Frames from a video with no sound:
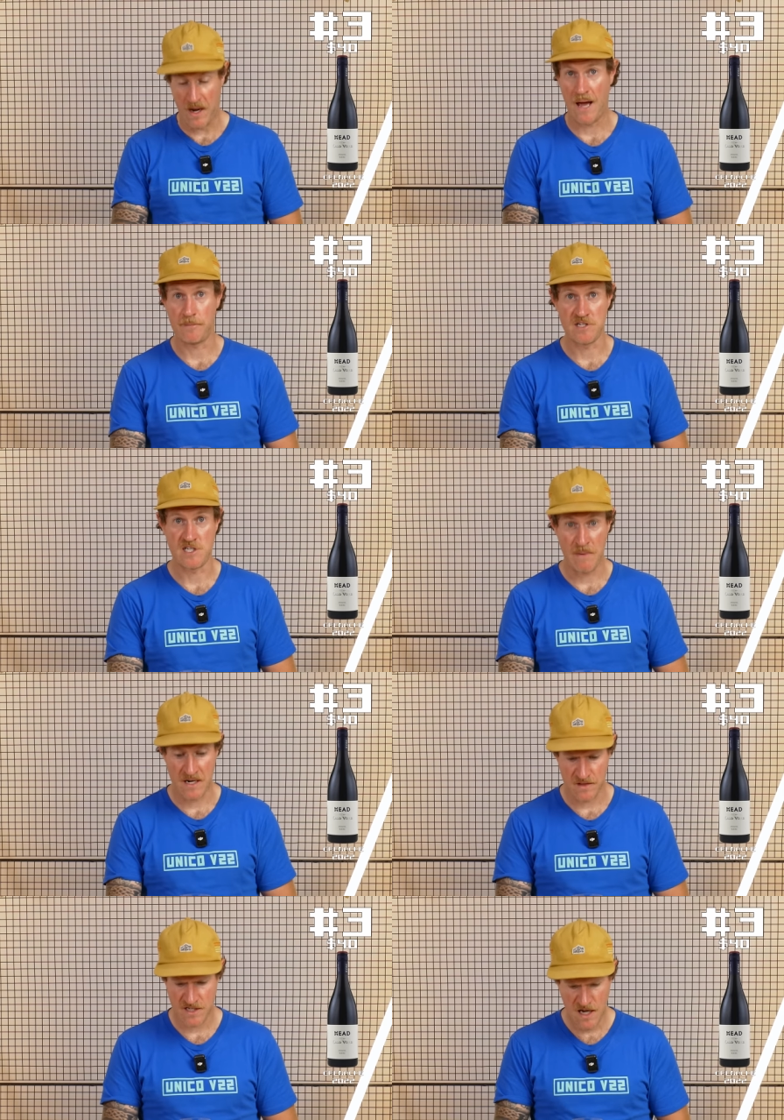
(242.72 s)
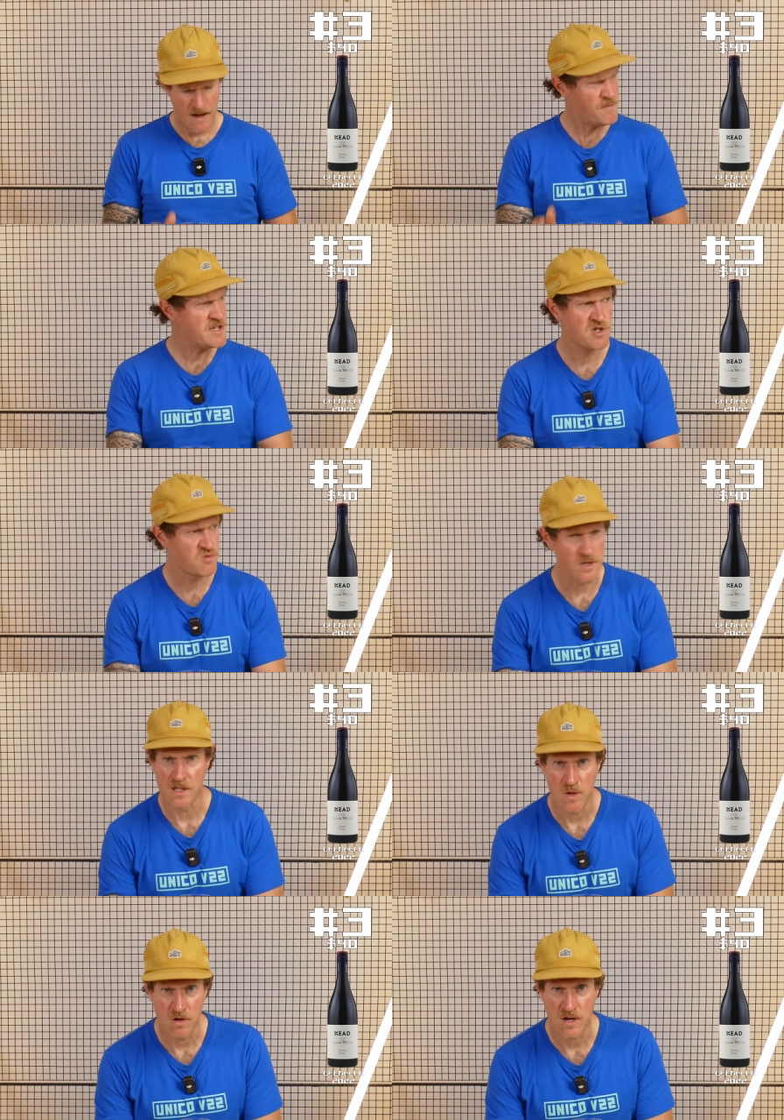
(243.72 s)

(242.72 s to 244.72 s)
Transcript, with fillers: would happily spend at this. This is really well